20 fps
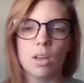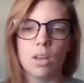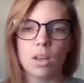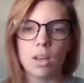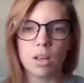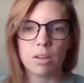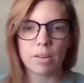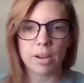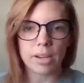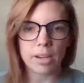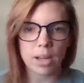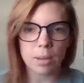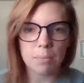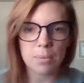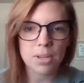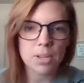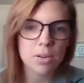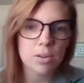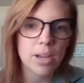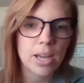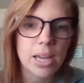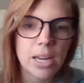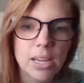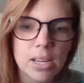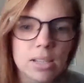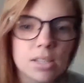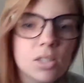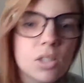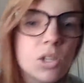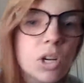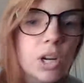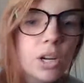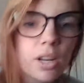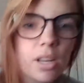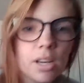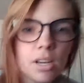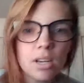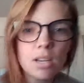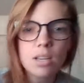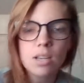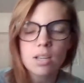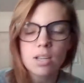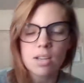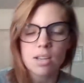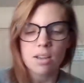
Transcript: All right, I'm going to go ahead and get started.